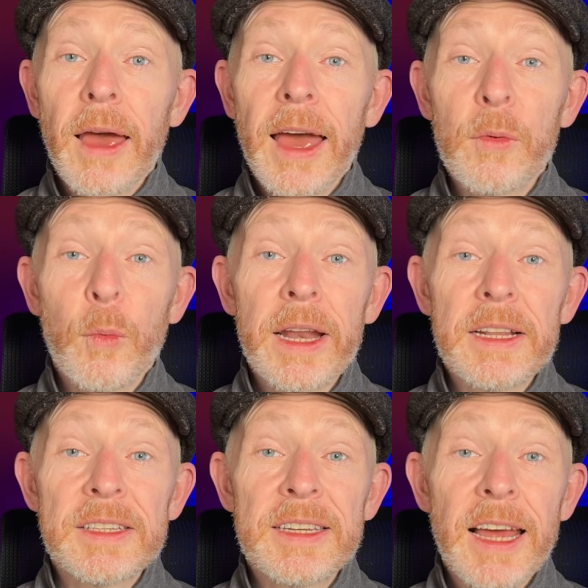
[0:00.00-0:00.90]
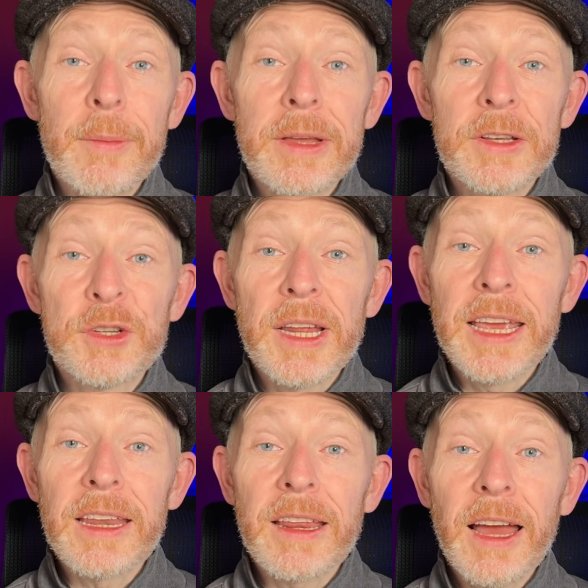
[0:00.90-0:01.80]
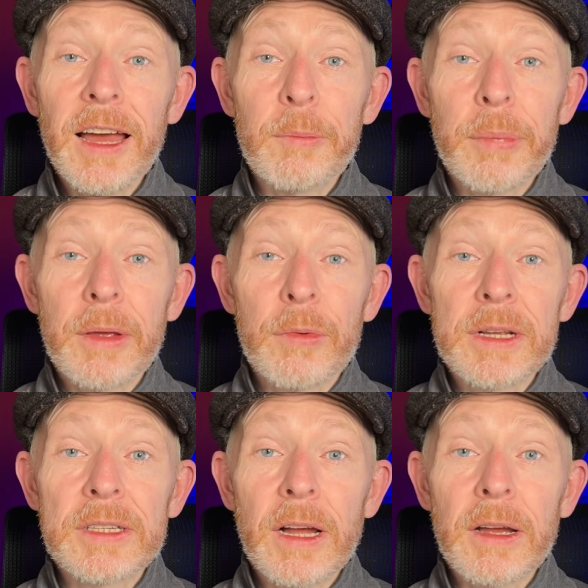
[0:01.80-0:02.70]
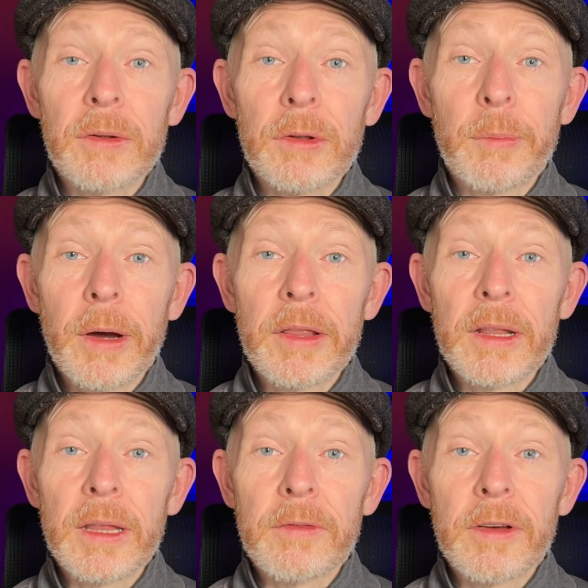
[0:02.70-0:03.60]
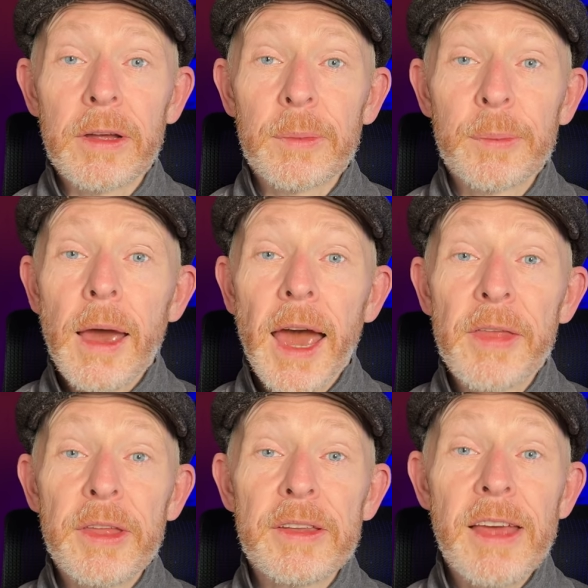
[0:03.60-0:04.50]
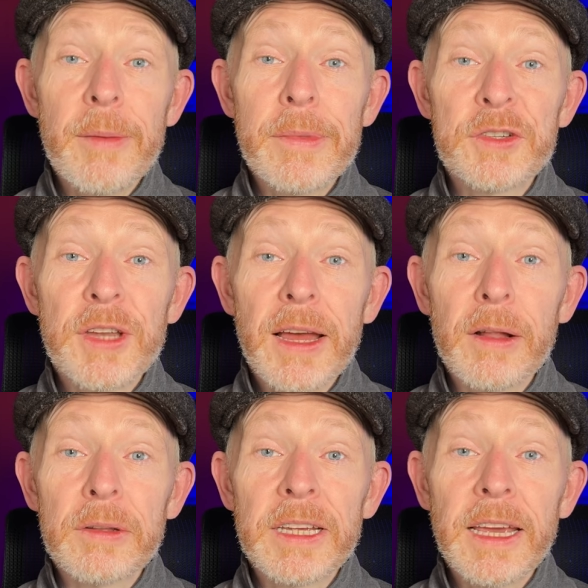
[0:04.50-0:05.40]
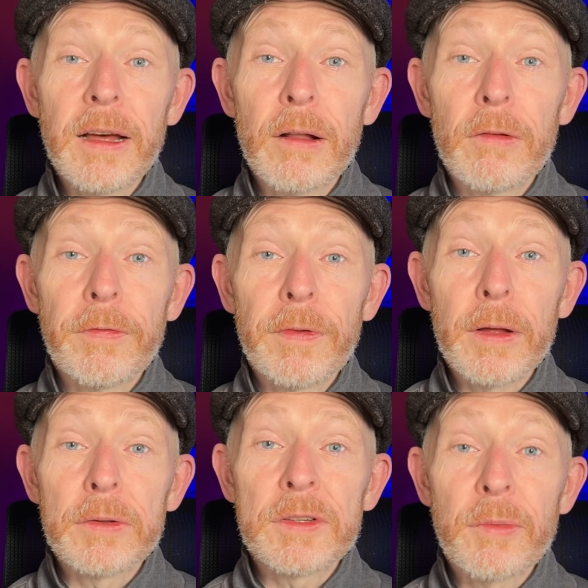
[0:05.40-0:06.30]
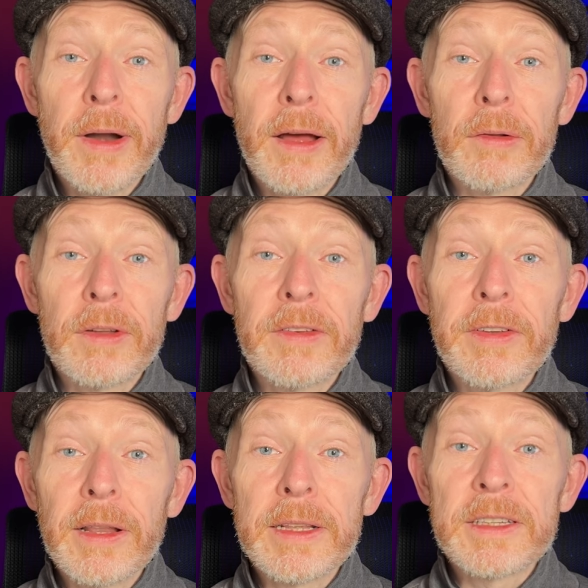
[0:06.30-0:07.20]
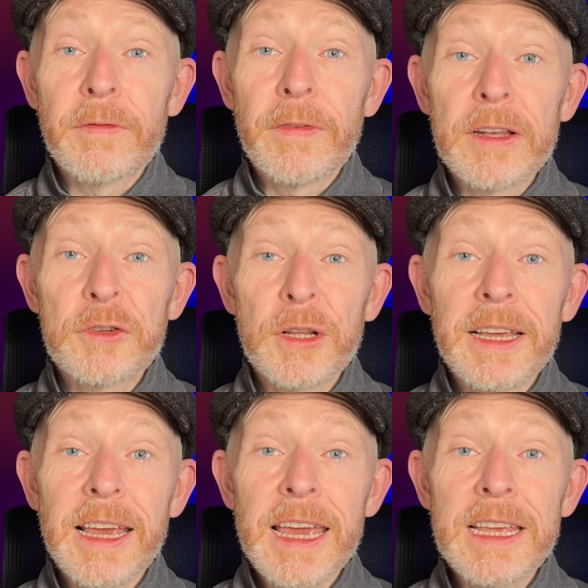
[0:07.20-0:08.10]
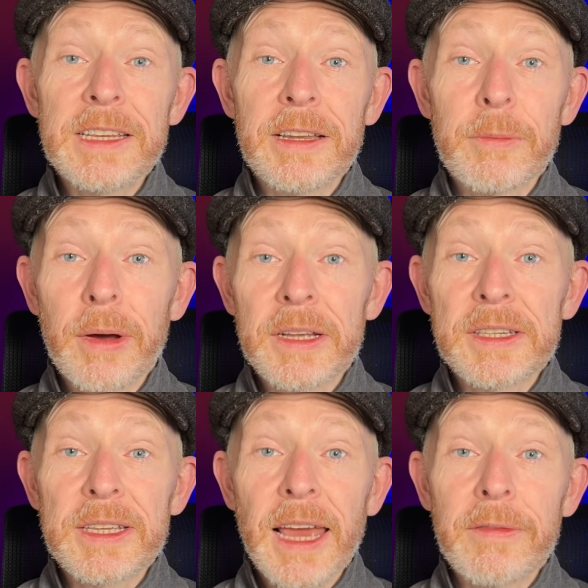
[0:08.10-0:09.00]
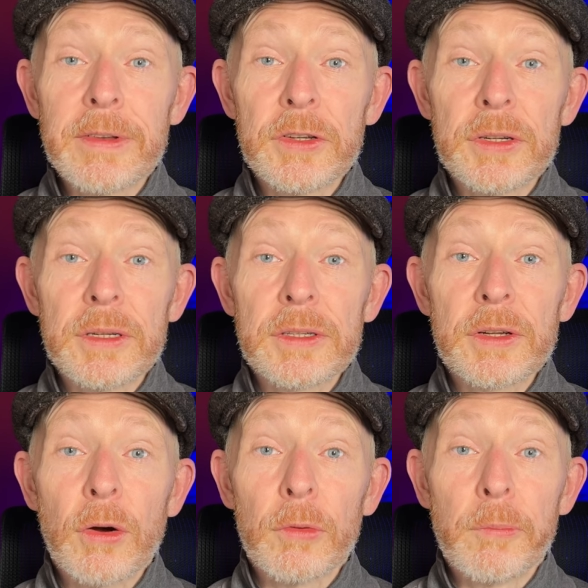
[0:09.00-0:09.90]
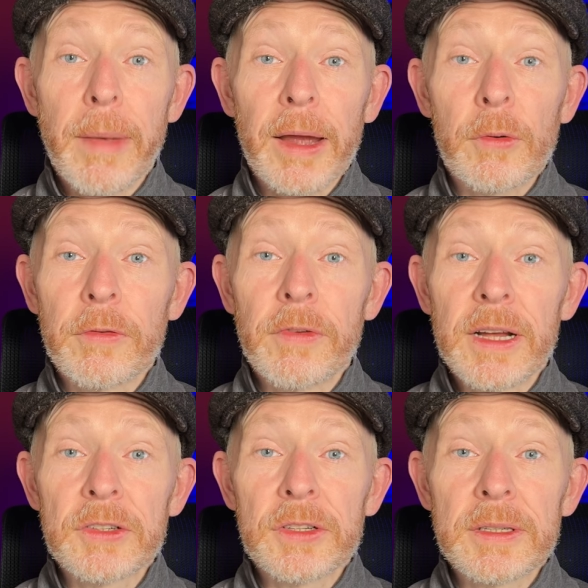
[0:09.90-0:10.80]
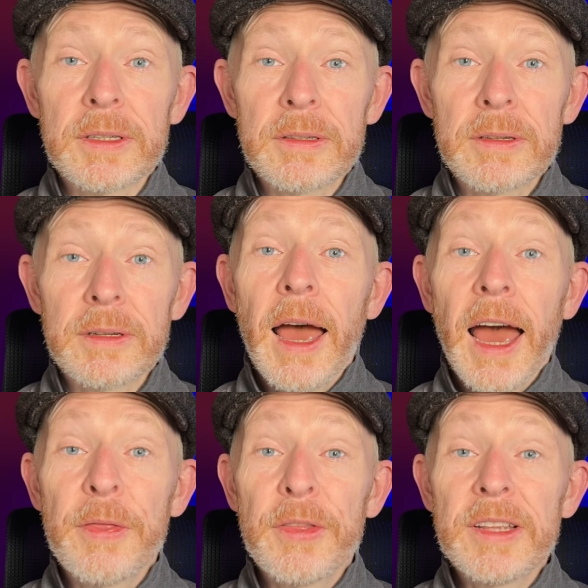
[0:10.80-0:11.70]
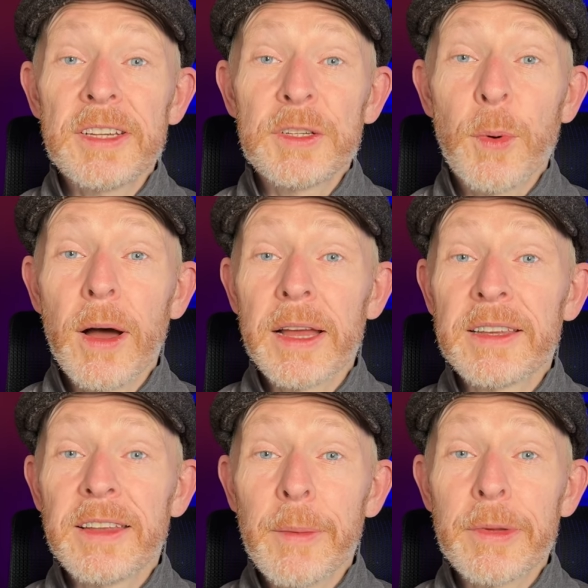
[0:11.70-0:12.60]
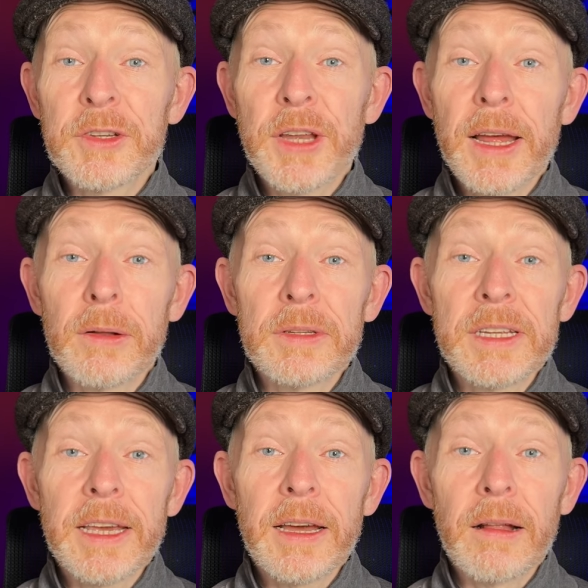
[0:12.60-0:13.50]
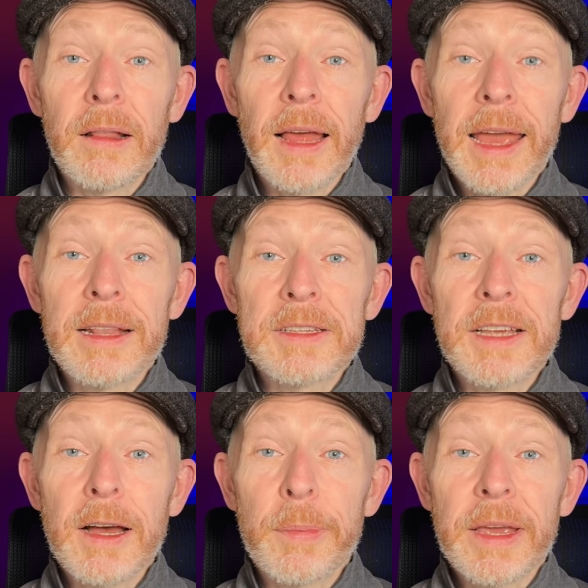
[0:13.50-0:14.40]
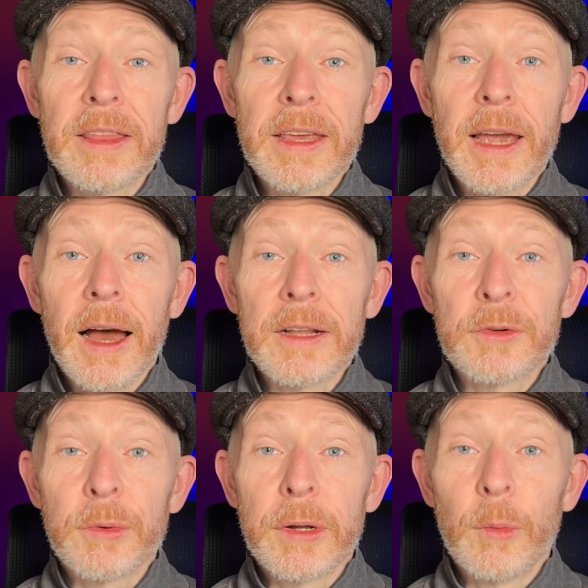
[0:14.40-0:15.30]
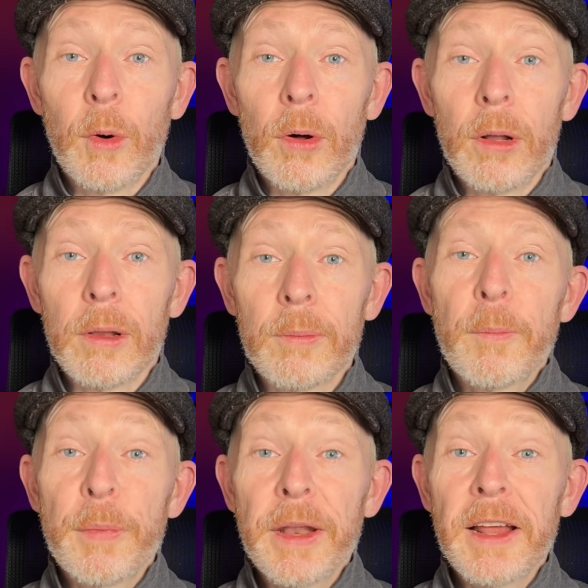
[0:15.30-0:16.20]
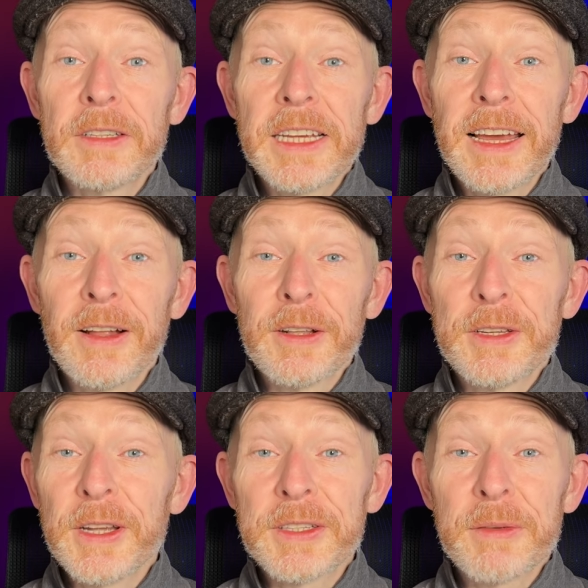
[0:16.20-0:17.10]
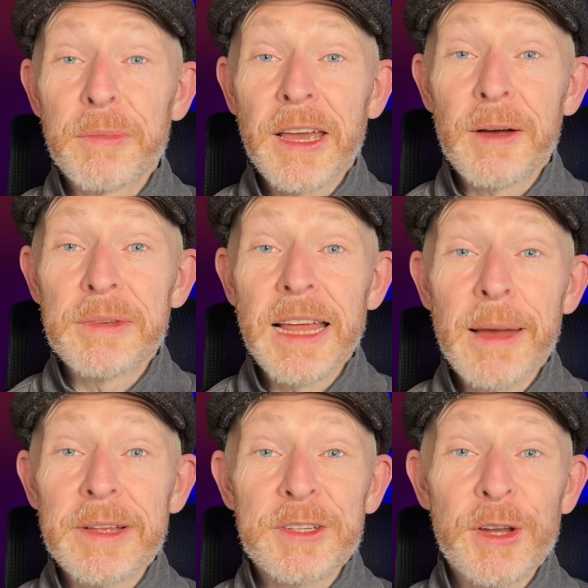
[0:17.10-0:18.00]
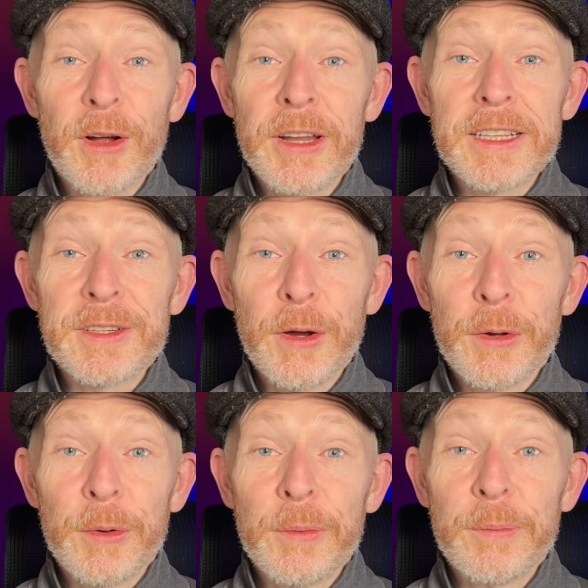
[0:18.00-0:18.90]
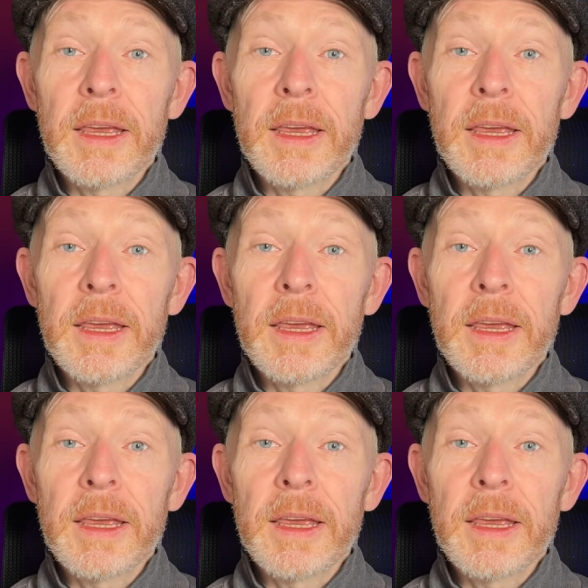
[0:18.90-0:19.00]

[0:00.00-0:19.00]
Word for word: And when it's damaged, it can't be recycled by the liver. And the damaged LDL floats around until it's eventually eaten by scavengers called macrophages. And this is why damaged LDL ends up in the artery wall. But LDL doesn't become damaged on its own.